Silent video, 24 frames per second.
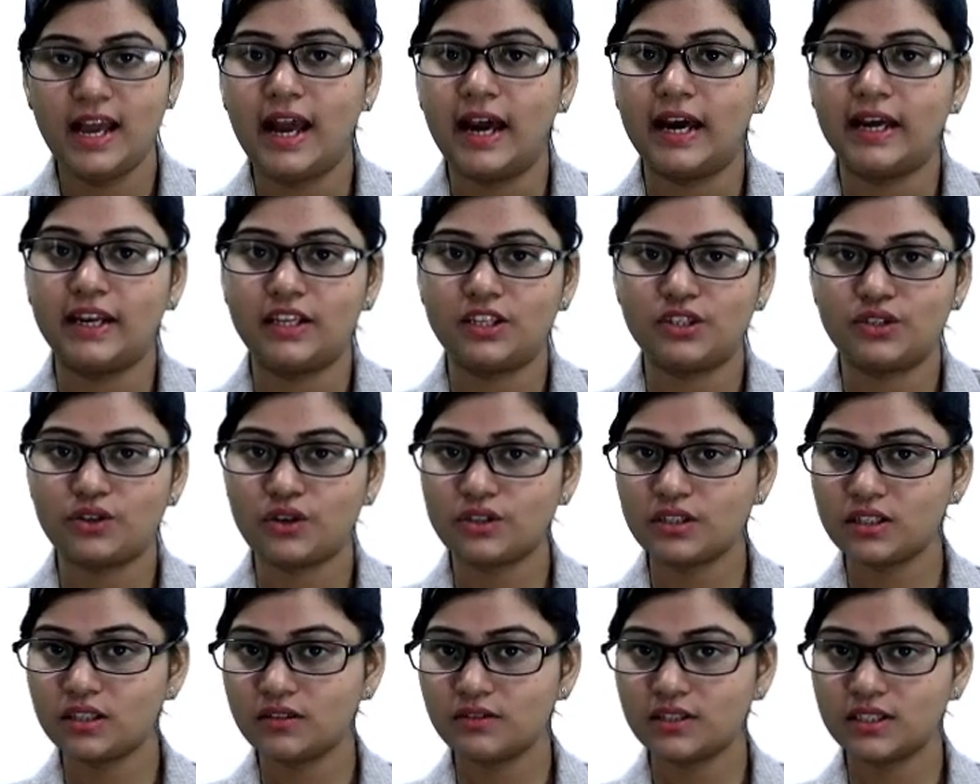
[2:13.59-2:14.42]

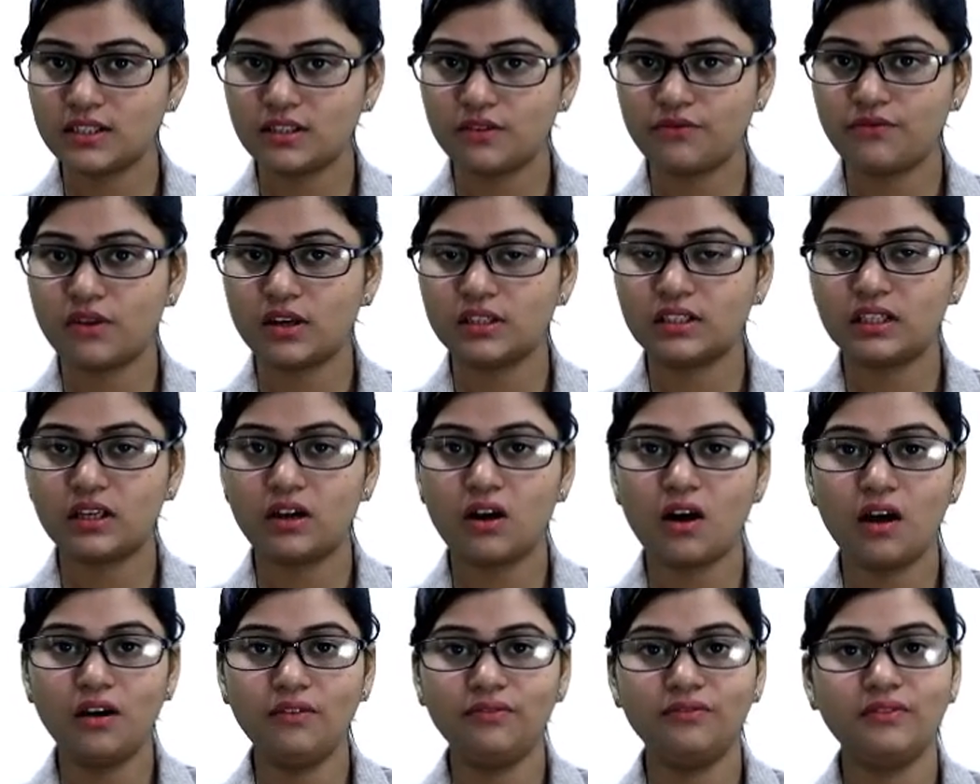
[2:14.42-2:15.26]
Aristotle is the father
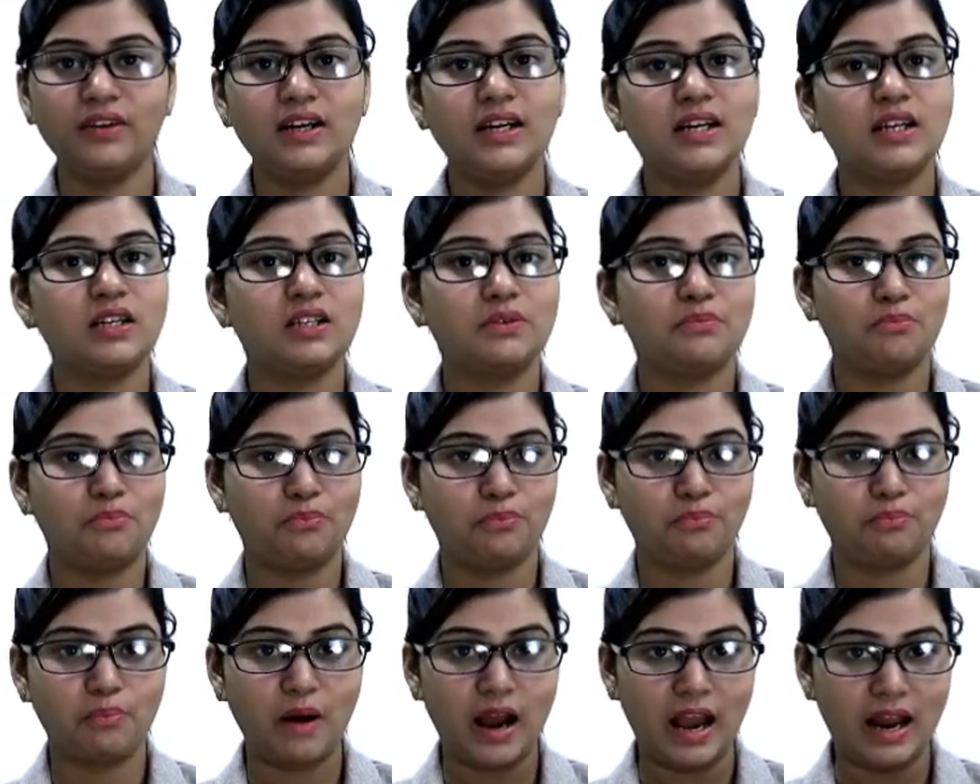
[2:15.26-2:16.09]
of
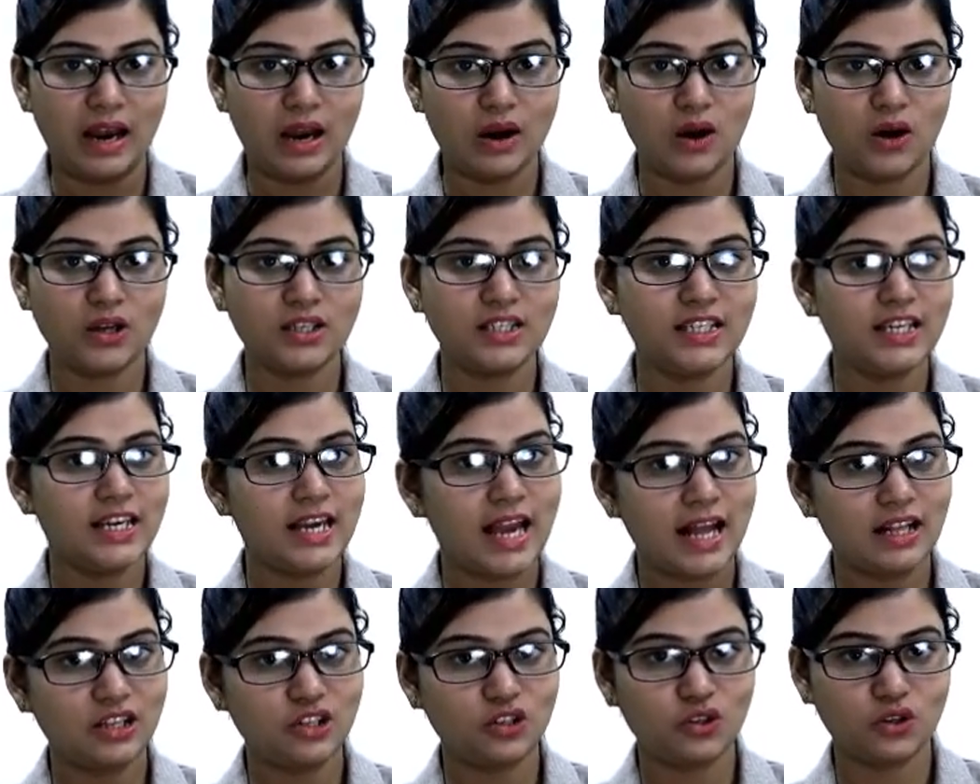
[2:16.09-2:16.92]
biology
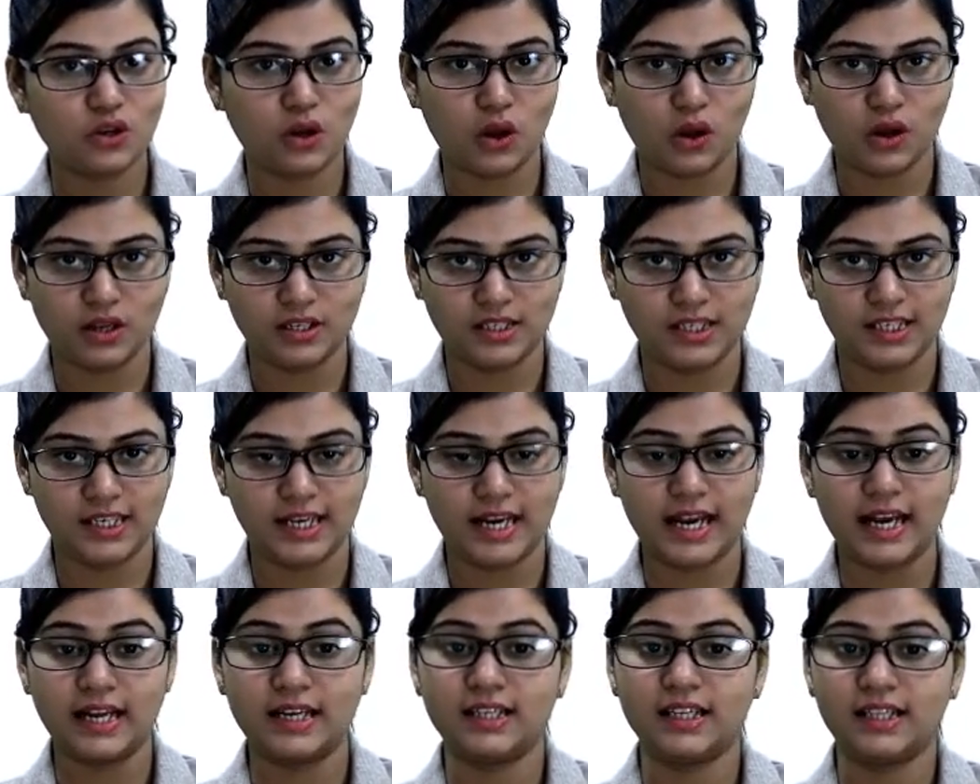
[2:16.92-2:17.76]
and zoology,
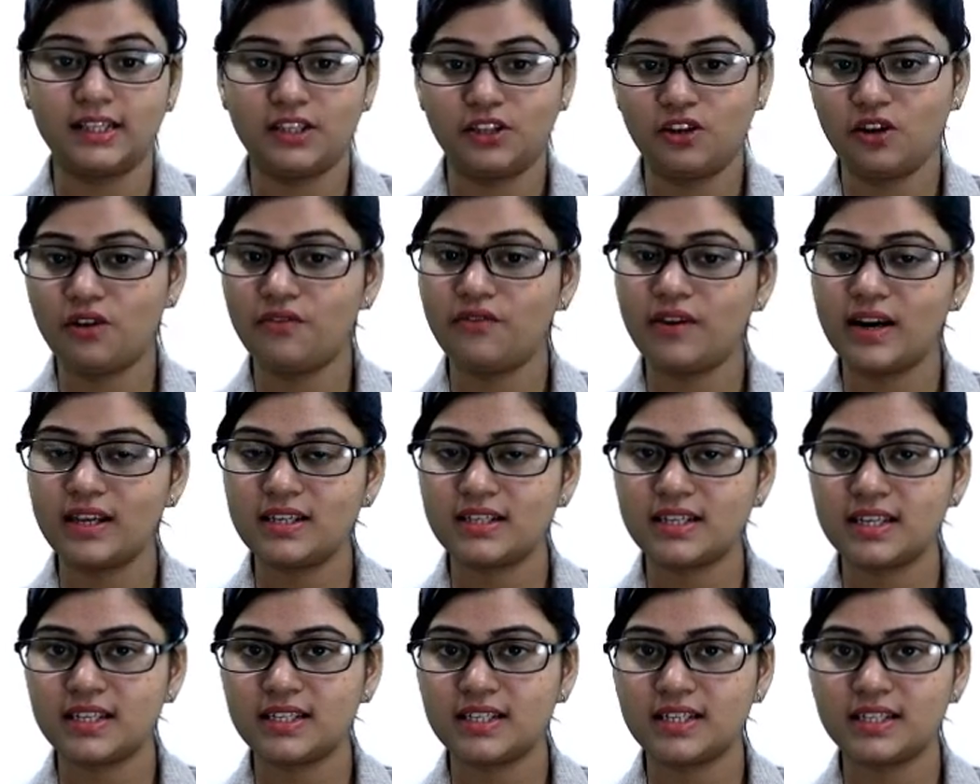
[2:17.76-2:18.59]
and
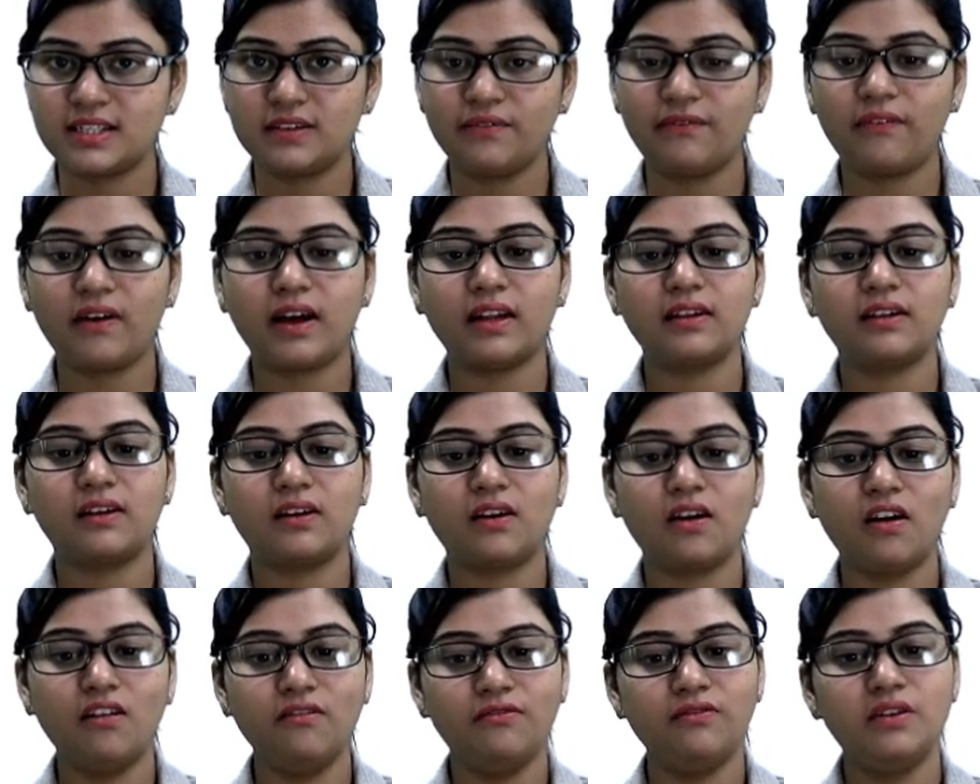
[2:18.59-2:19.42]
Theophrastus is the father
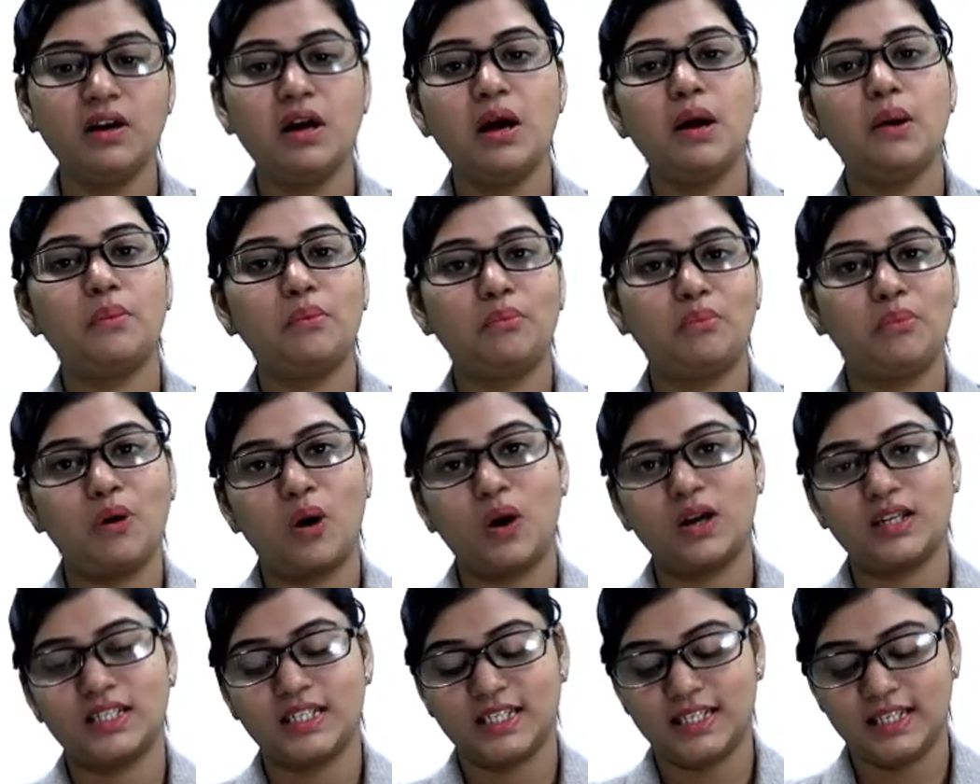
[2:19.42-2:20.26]
of
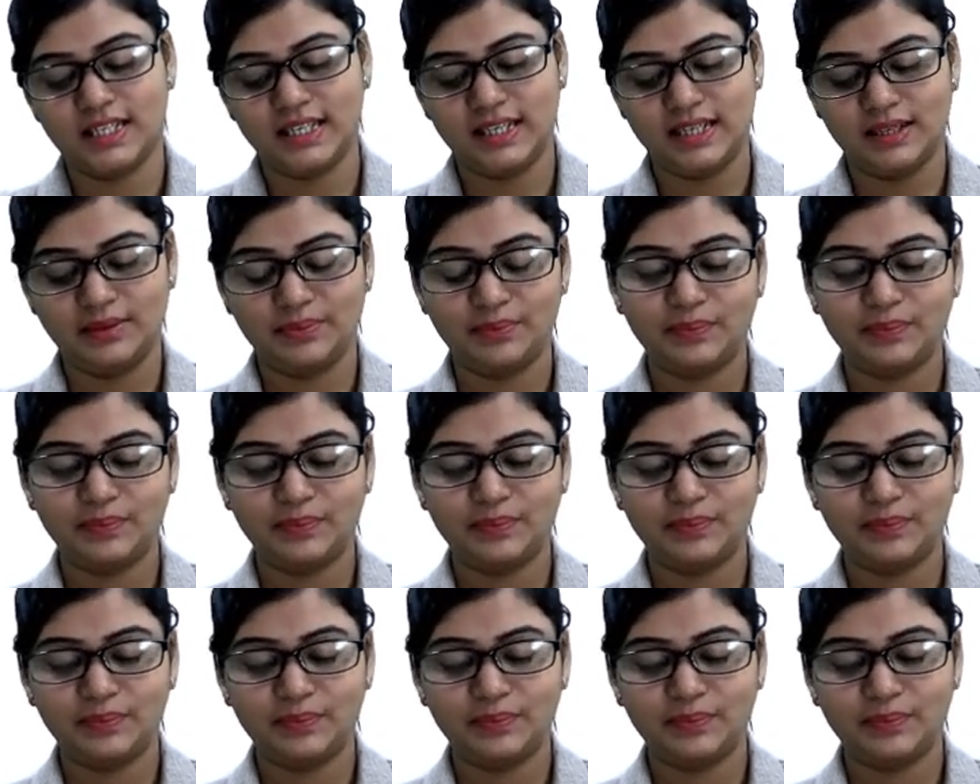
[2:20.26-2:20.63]
botany.